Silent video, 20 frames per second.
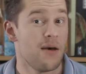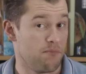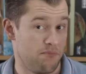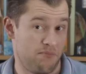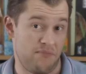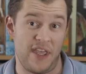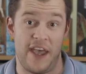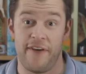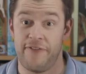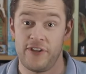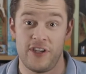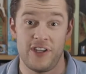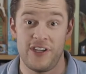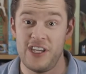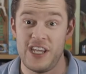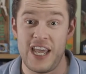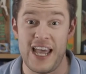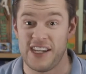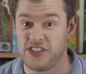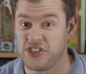Definitely
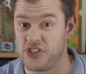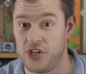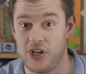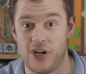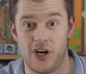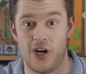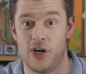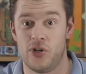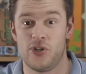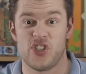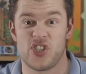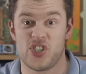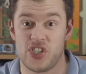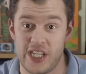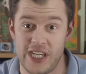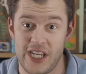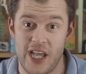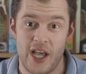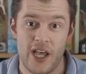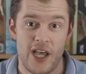yes.
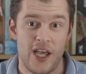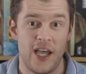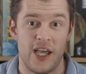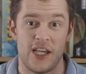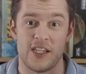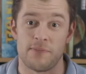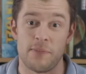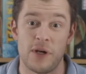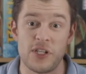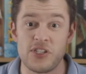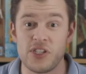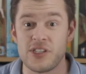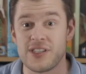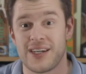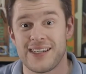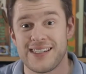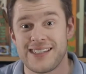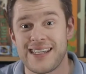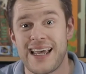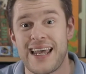Honestly, as much as I
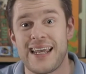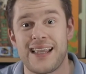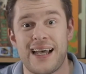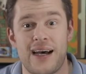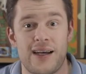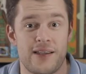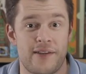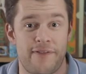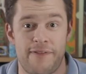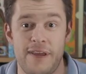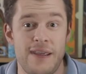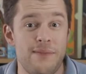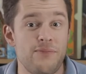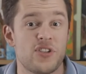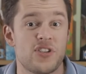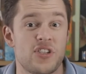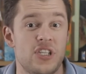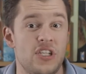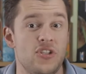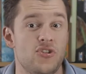say that the theme
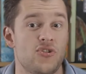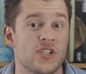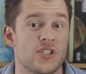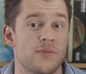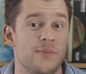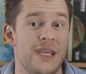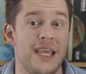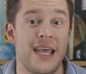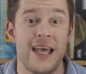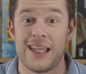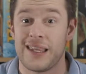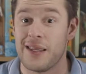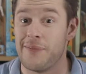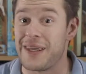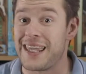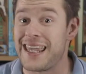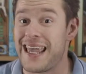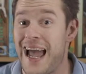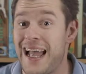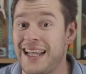doesn't interest me, the
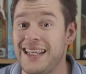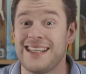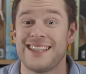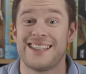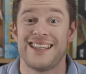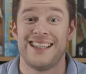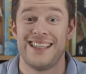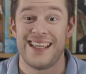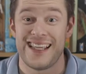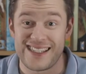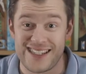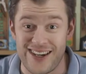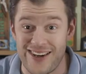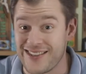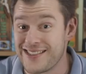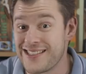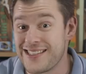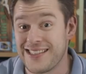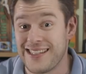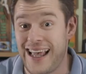mechanics in this are
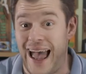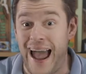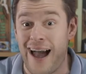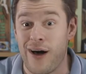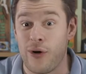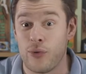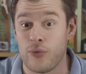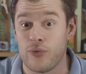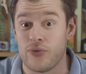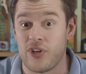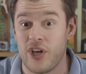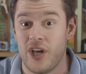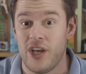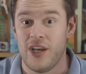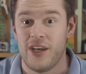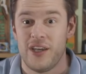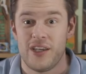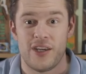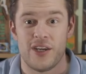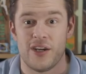sound.
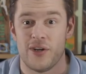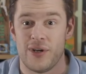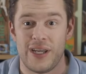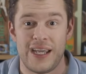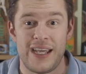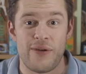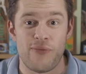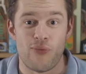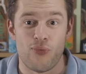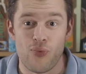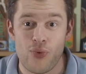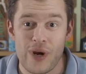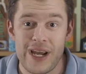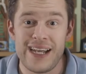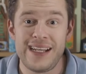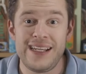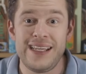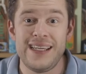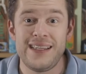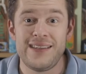You know, it
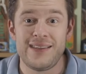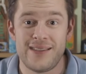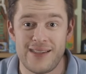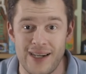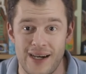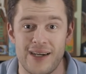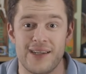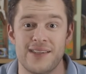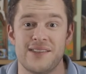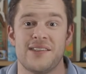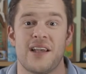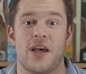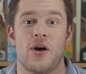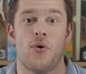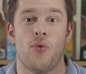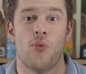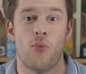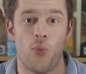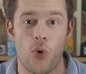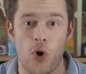really does
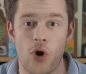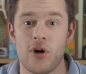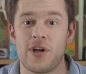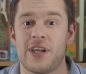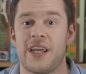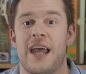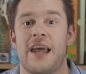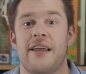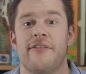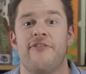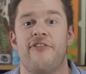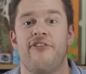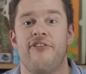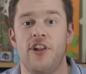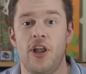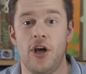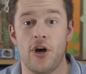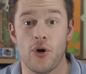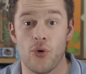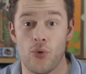work and
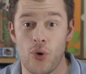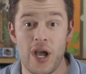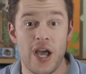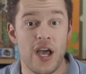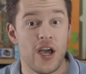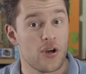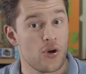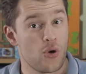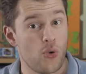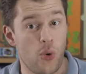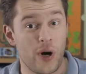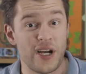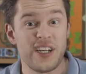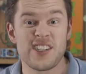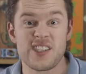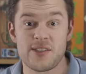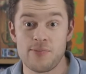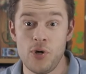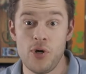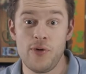flow quite
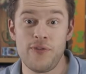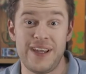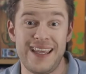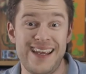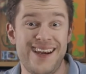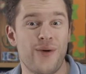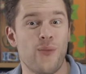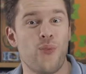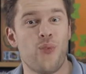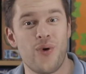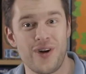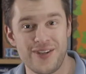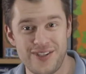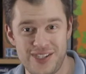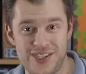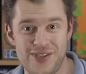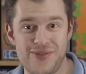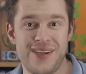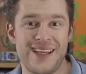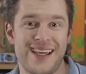smoothly once
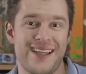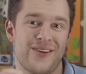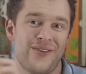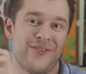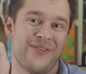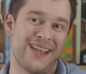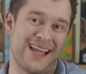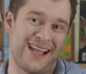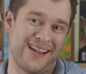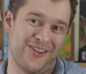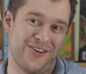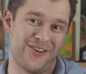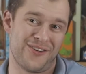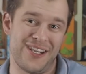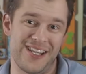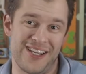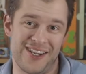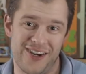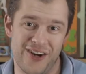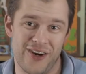you get over that
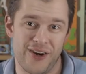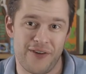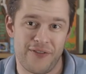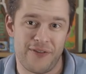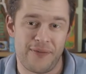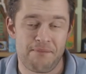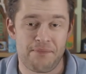learning curve.